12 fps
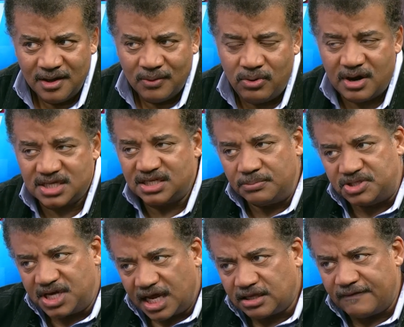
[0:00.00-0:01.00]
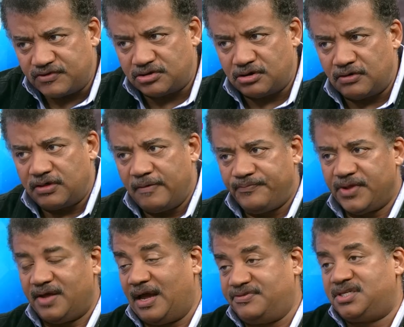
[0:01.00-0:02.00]
Whereas an objective truth,
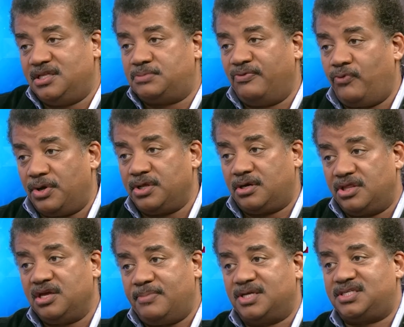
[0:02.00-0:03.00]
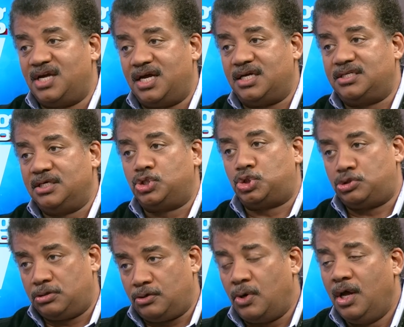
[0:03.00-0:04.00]
I've said this before, the good thing about science is
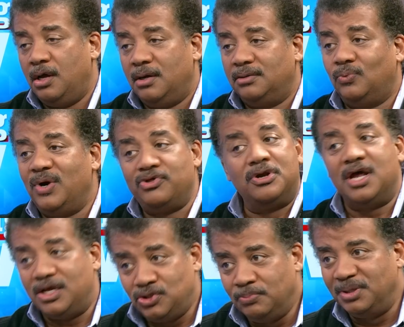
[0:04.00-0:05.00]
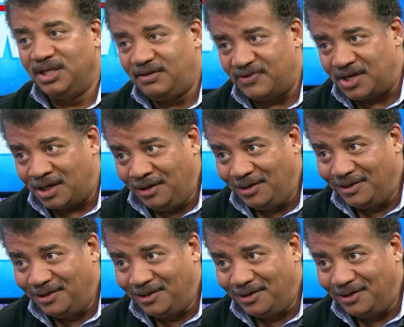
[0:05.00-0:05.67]
true whether or not you believe in it.